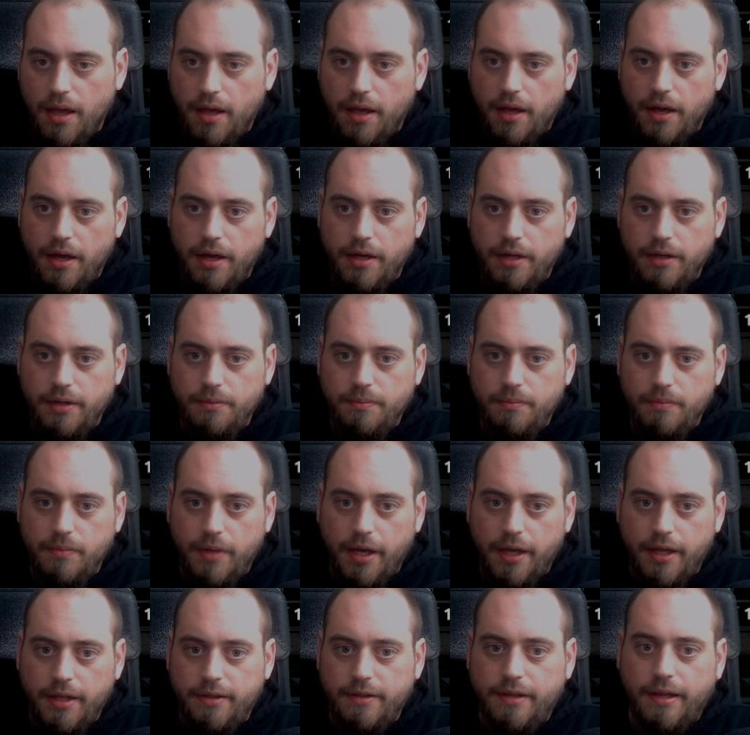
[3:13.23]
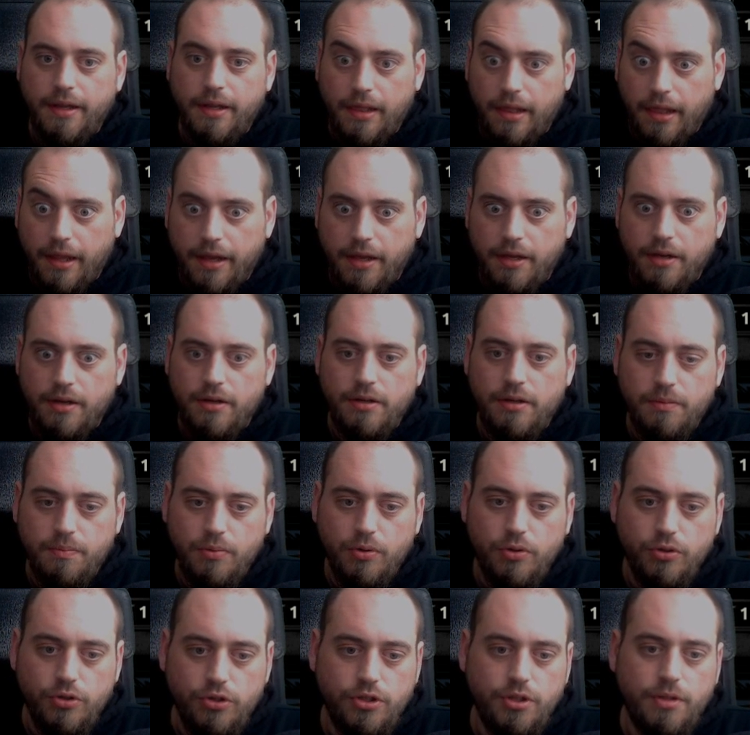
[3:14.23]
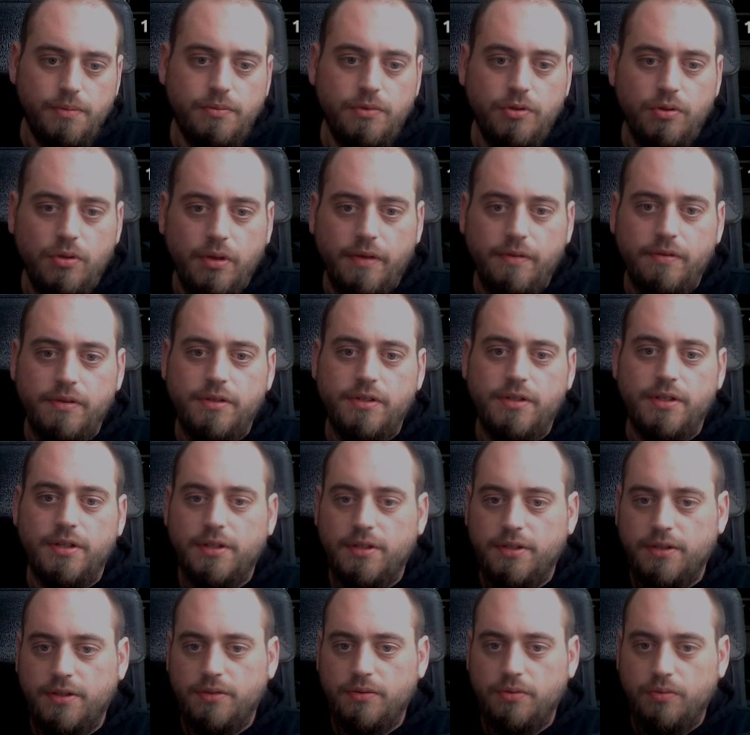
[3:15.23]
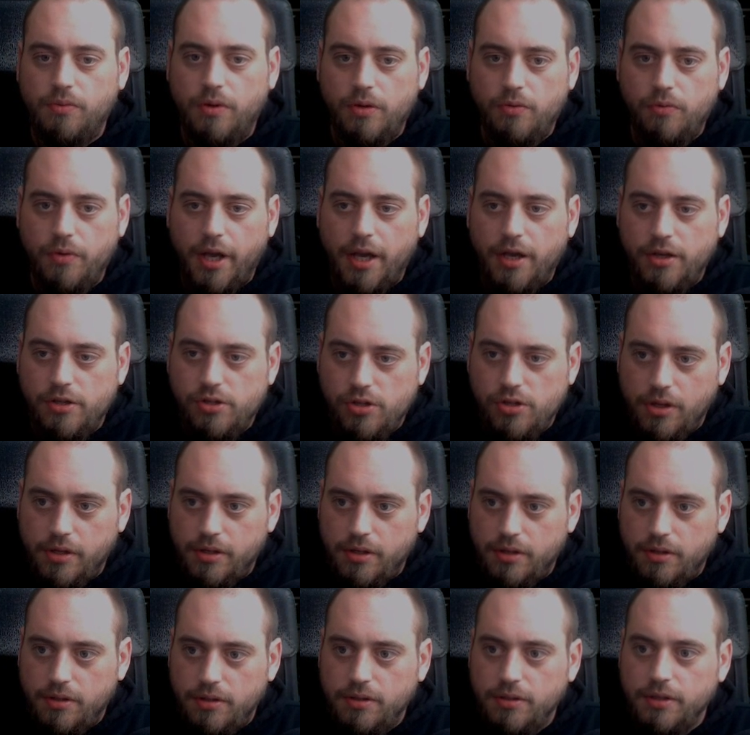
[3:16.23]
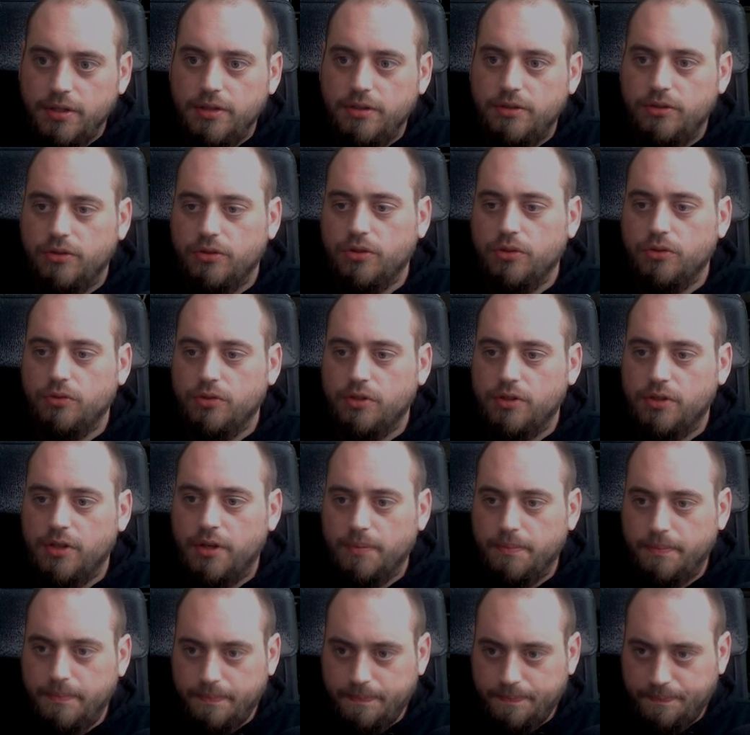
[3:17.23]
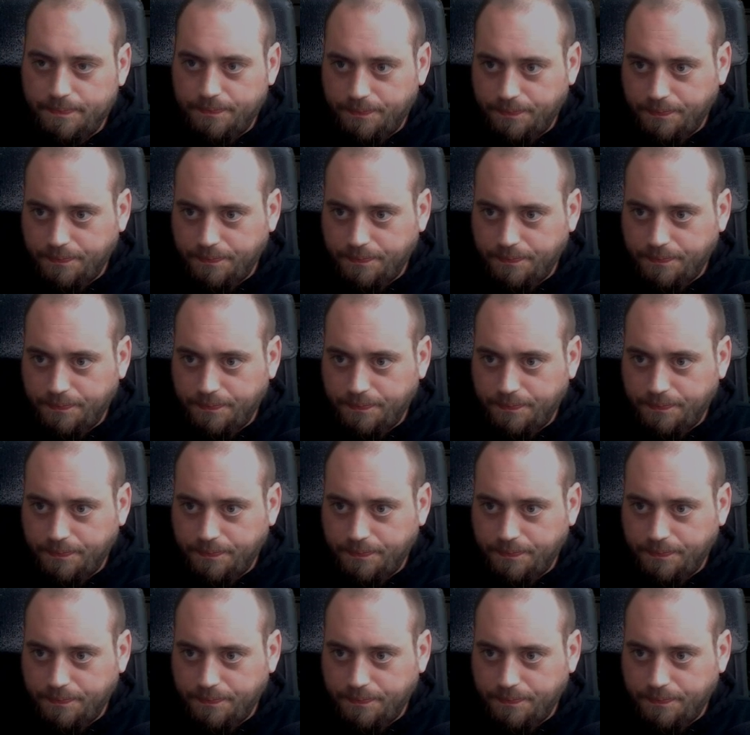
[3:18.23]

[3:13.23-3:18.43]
And then later push them to level 6 when we actually need to use them.